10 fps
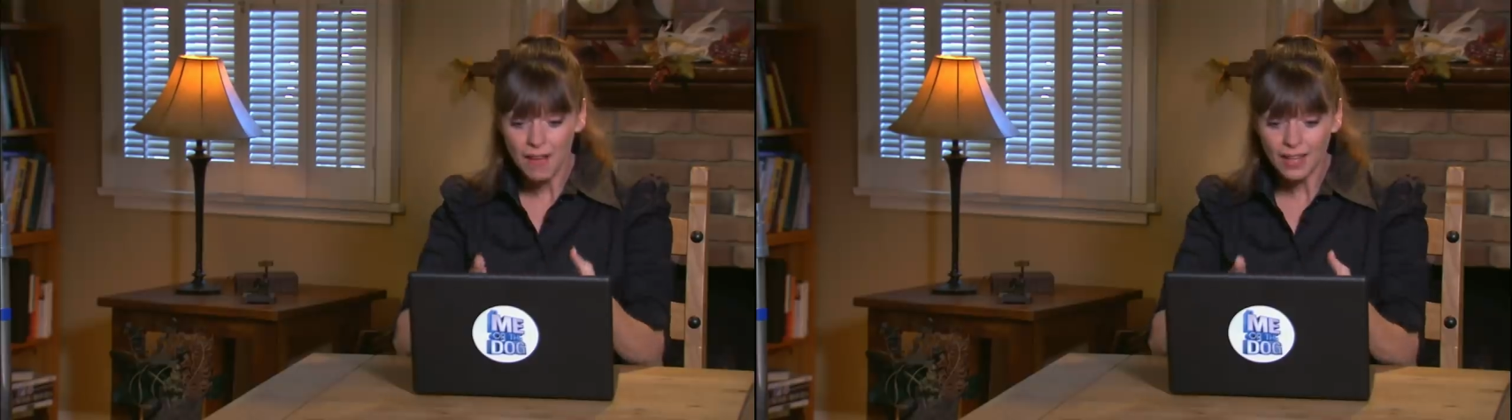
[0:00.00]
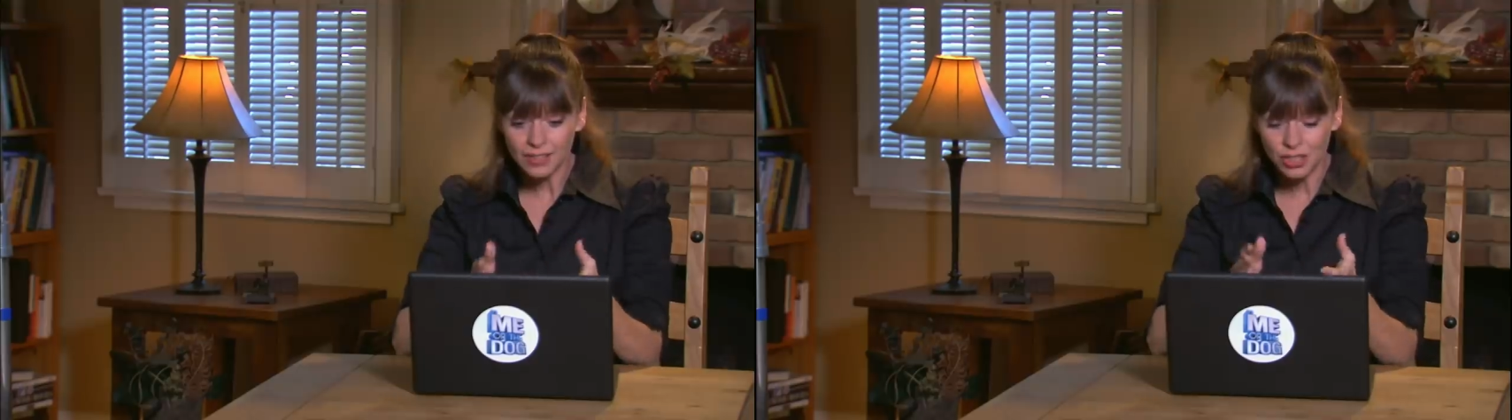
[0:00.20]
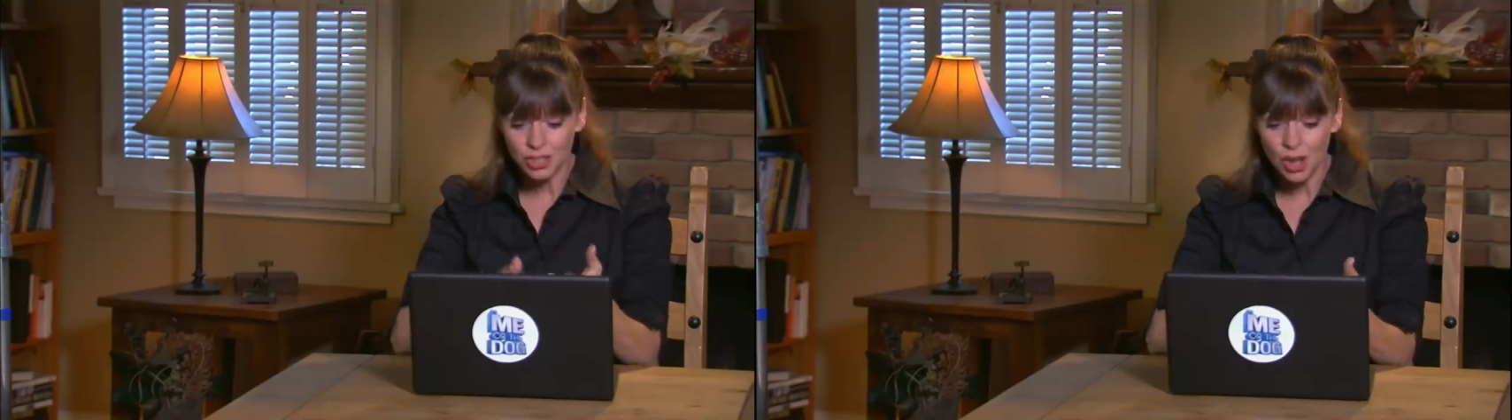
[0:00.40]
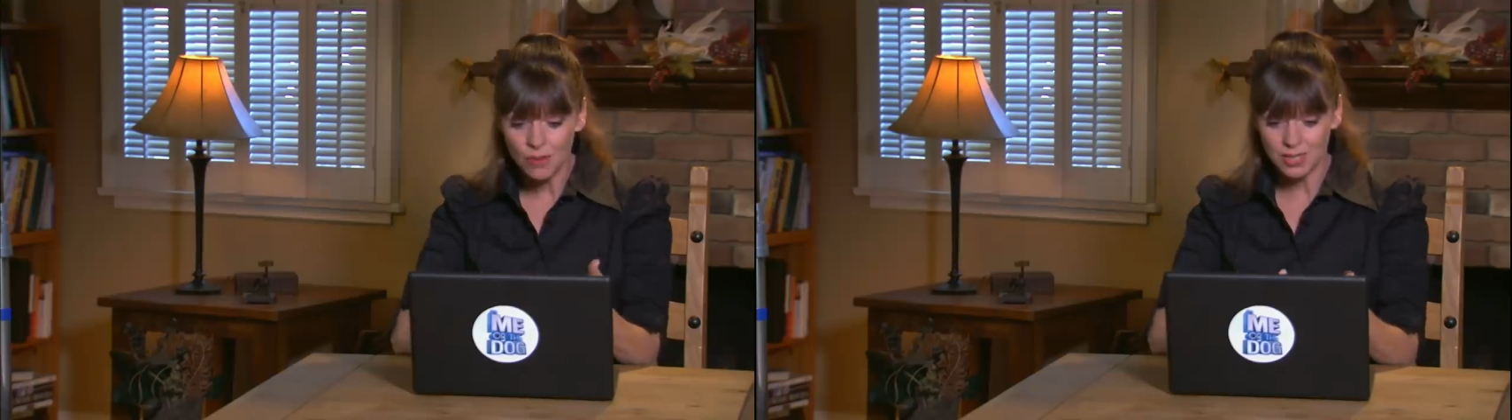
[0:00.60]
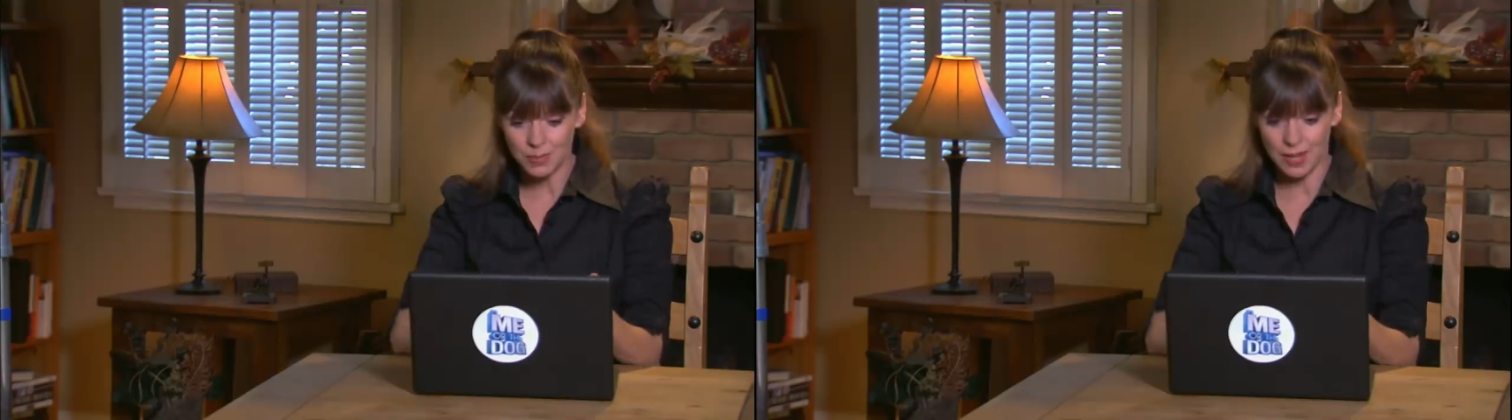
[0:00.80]
fact that
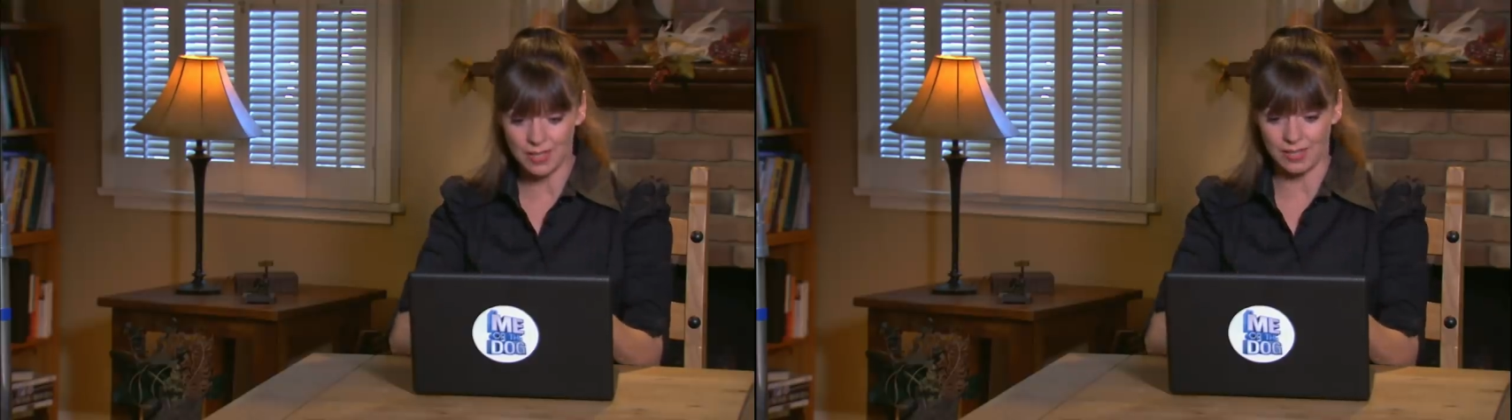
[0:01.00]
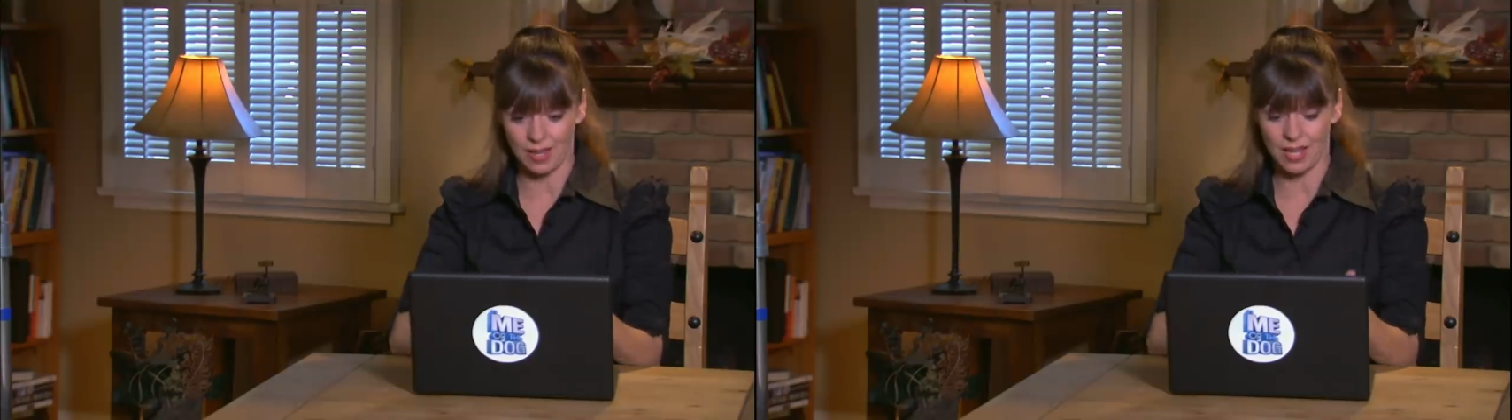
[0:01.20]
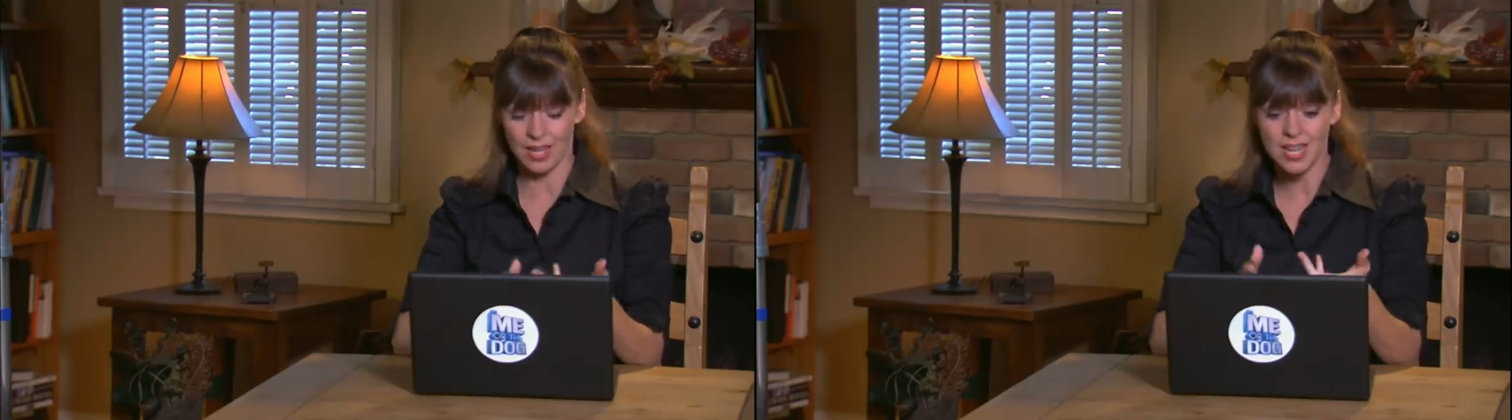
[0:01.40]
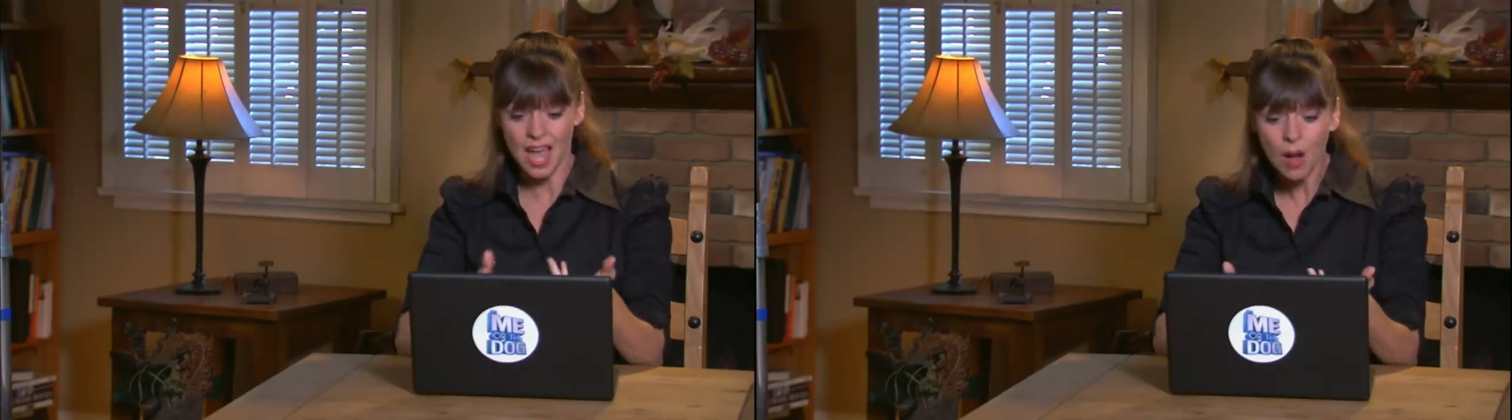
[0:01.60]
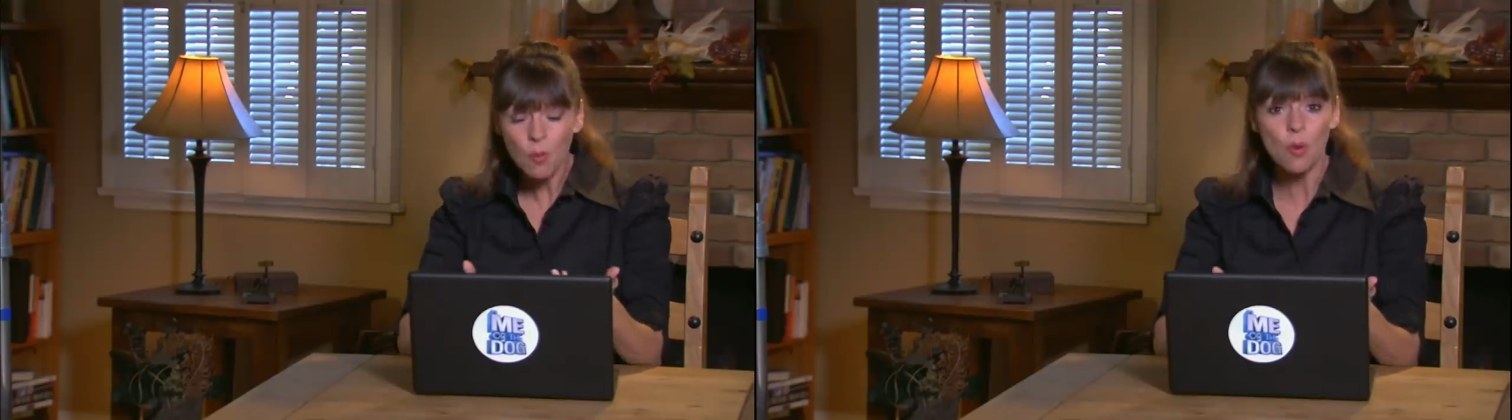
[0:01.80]
Joe and Spencer can
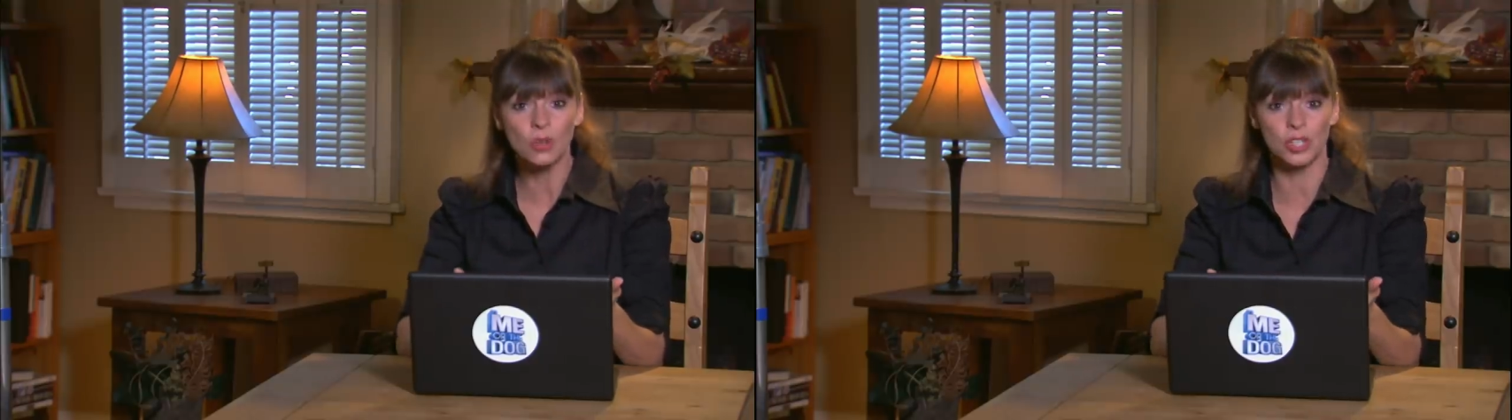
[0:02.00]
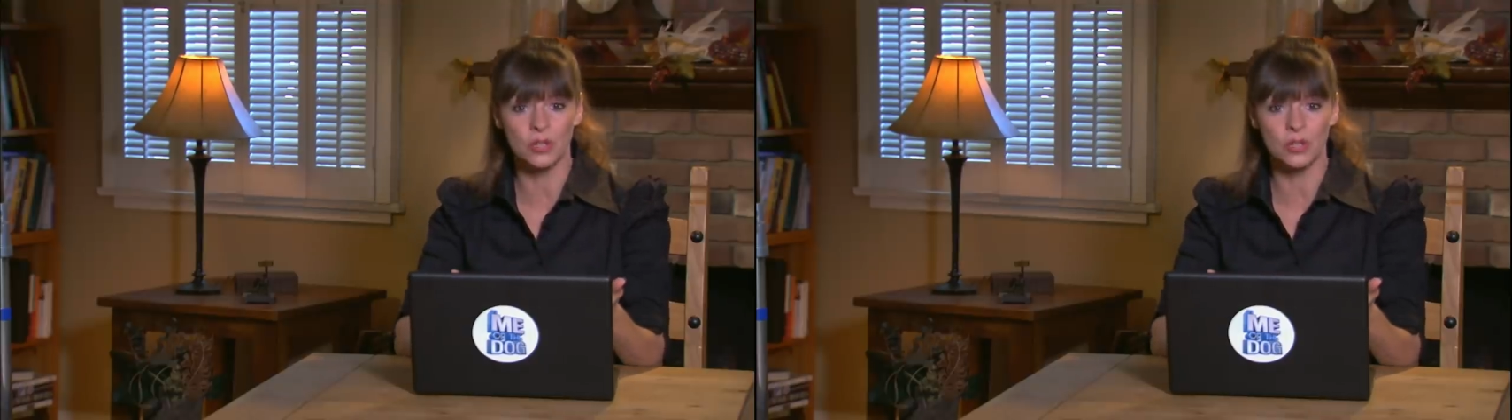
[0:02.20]
now walk